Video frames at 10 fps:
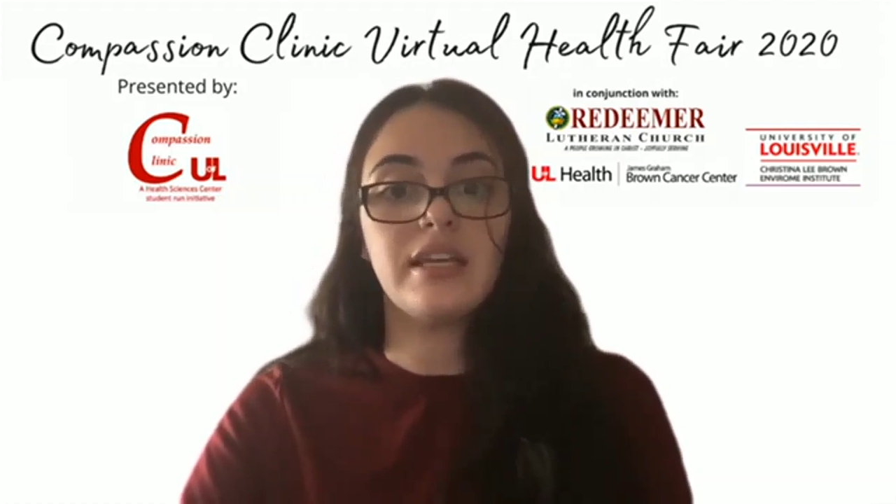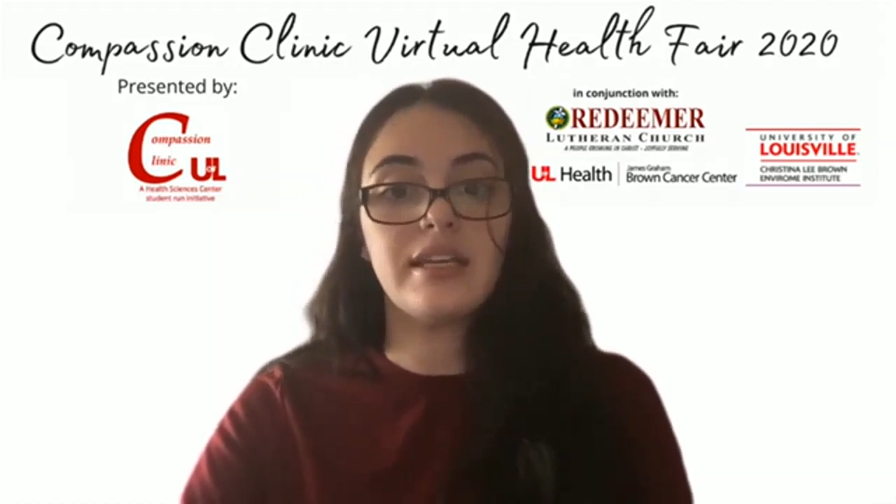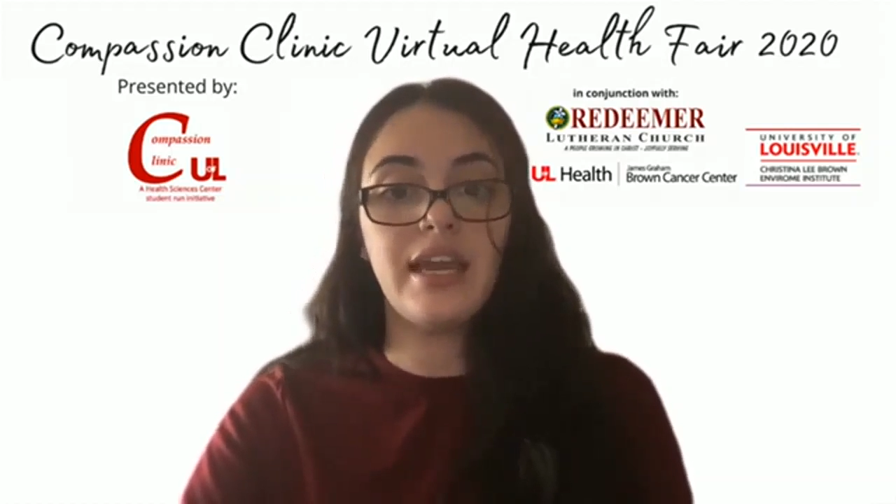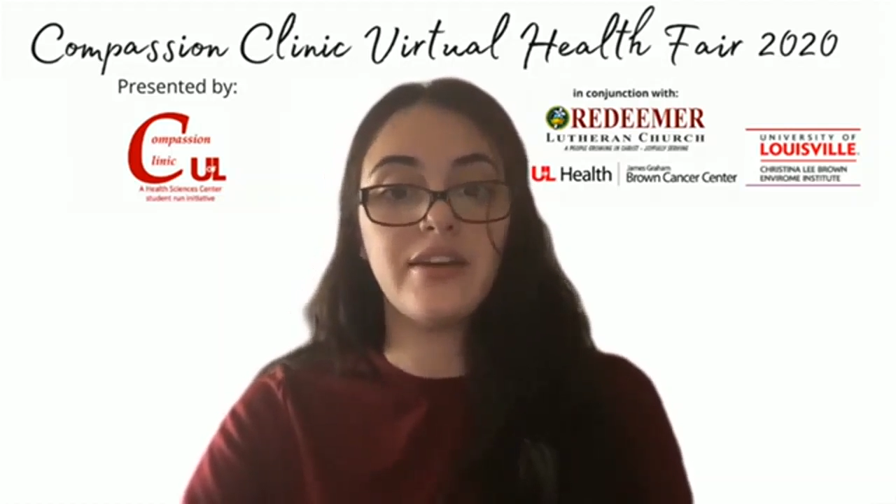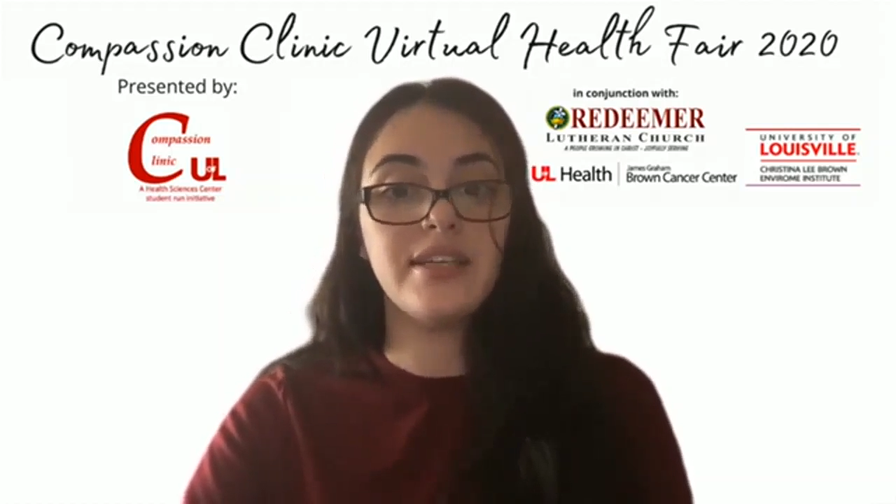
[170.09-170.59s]

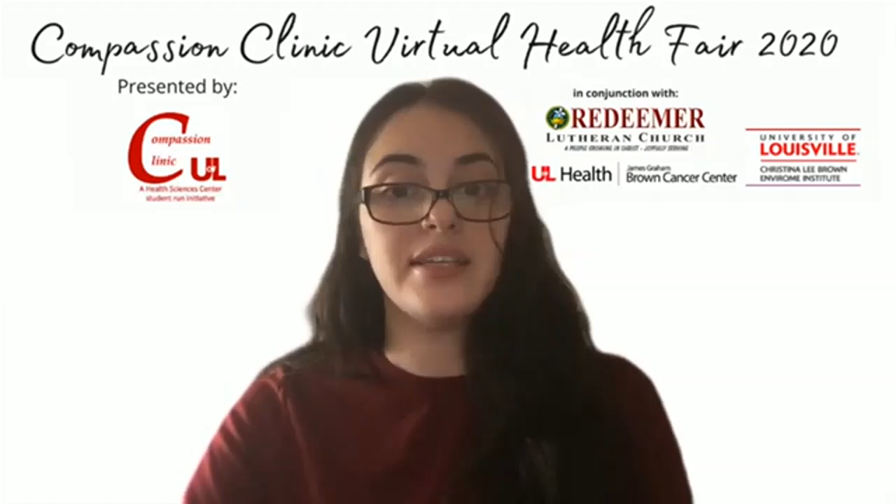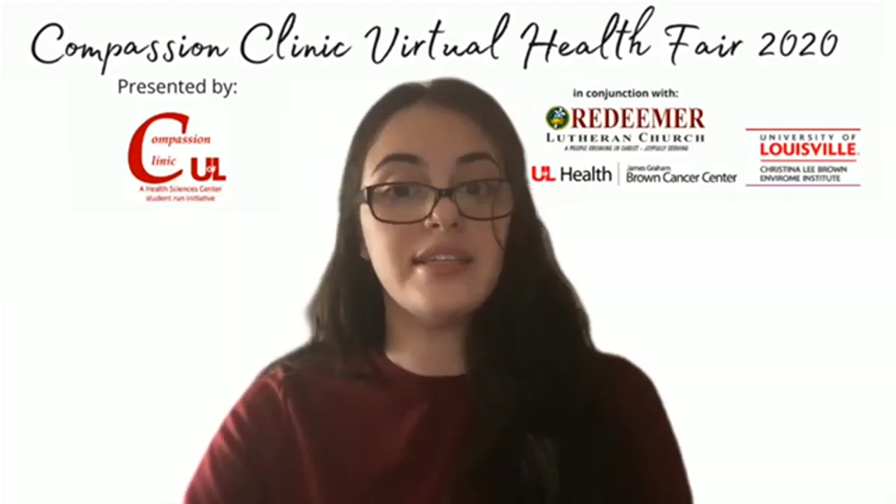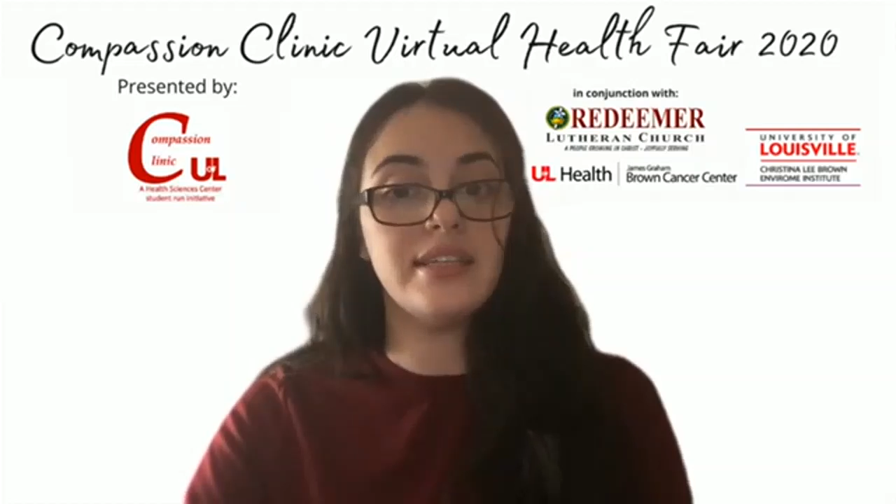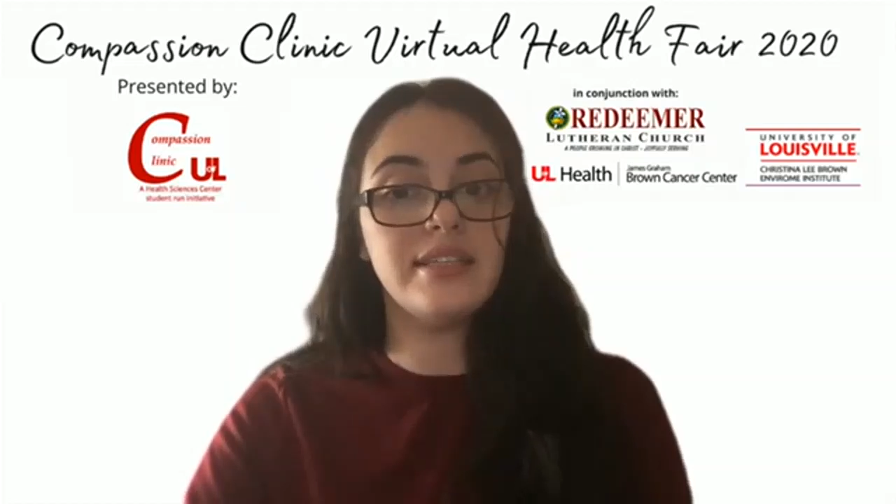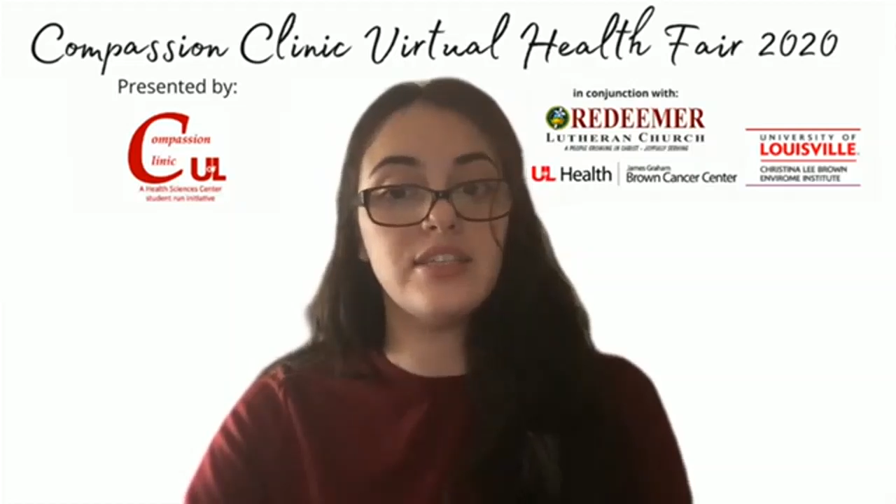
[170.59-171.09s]
carries
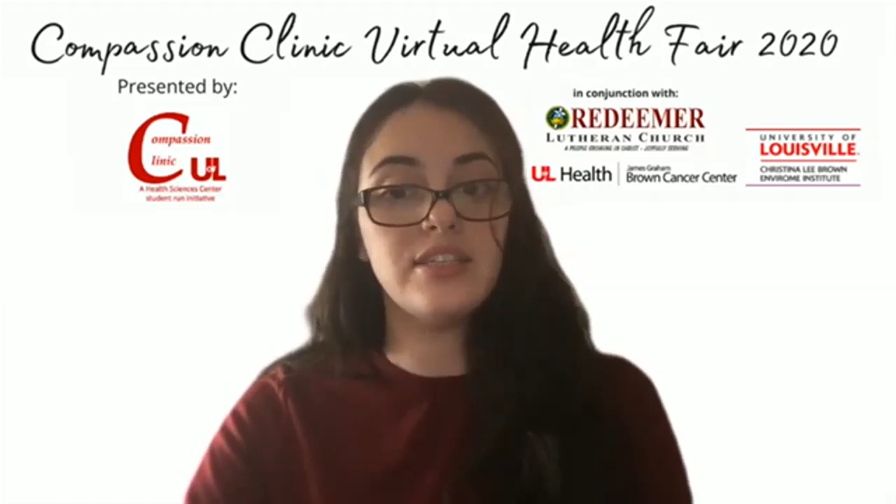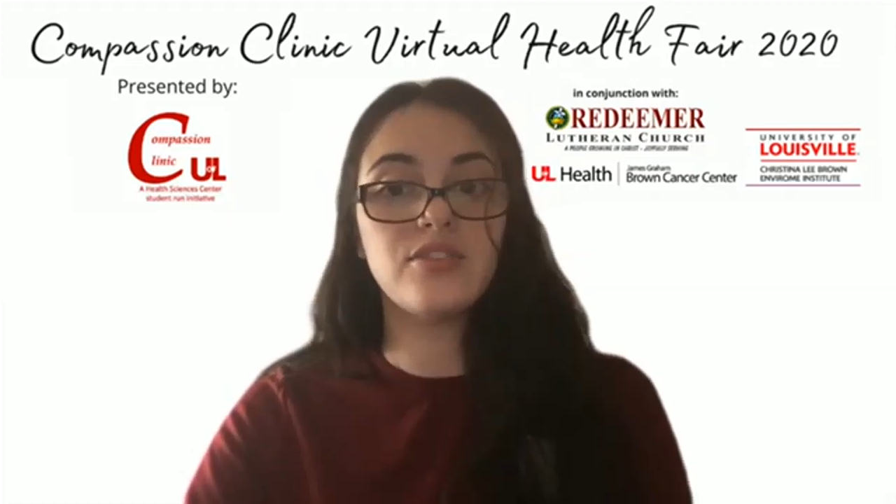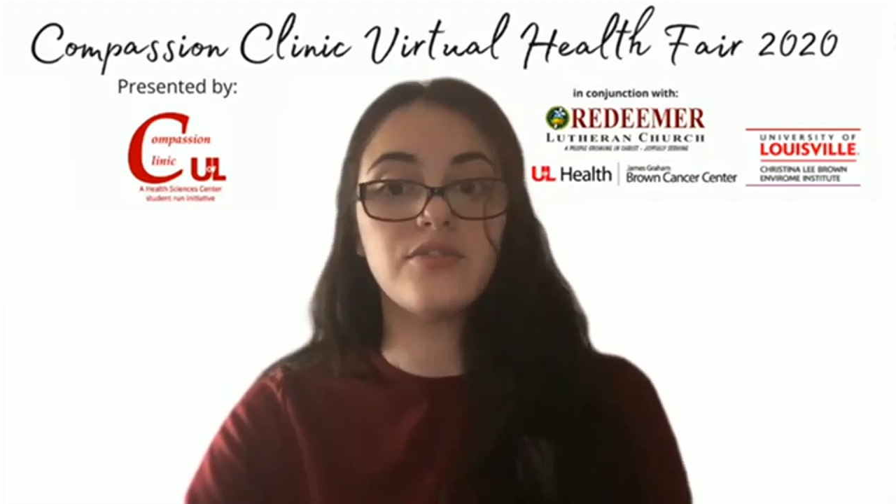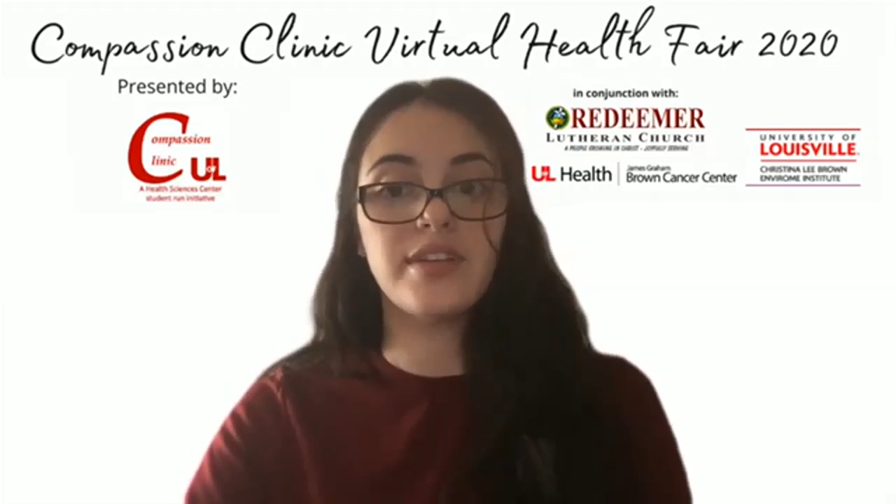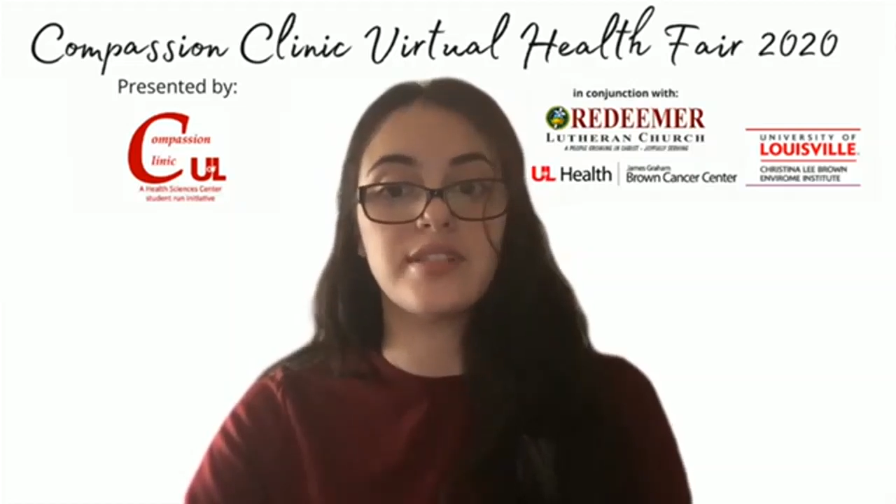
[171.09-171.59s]
an
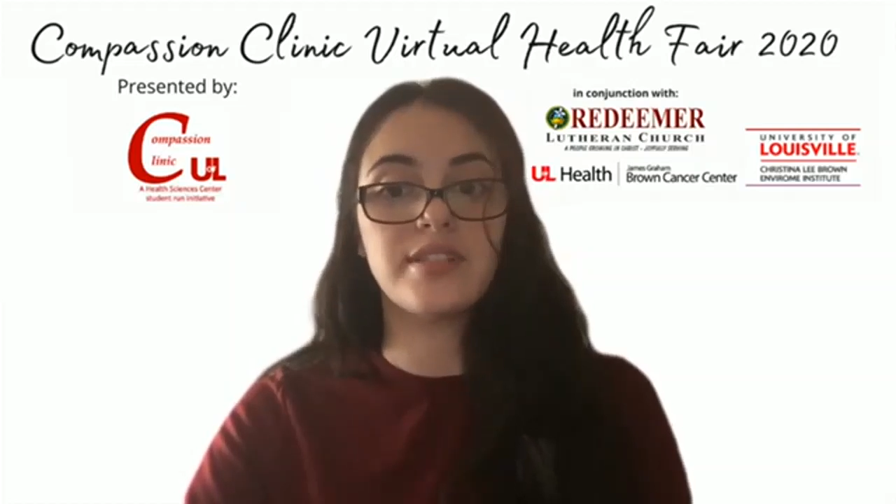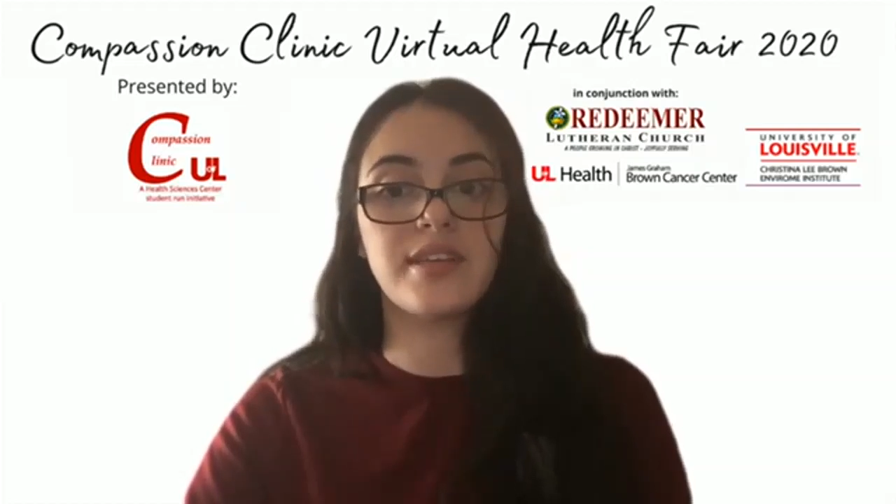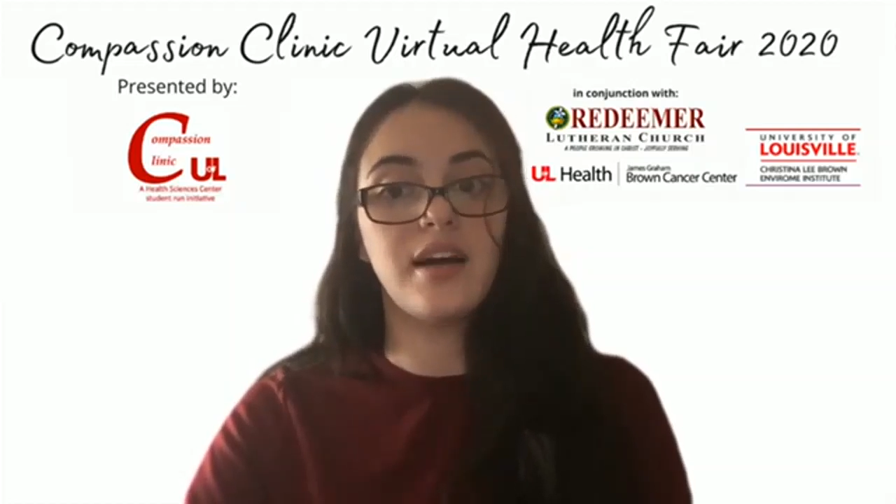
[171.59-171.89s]
additional risk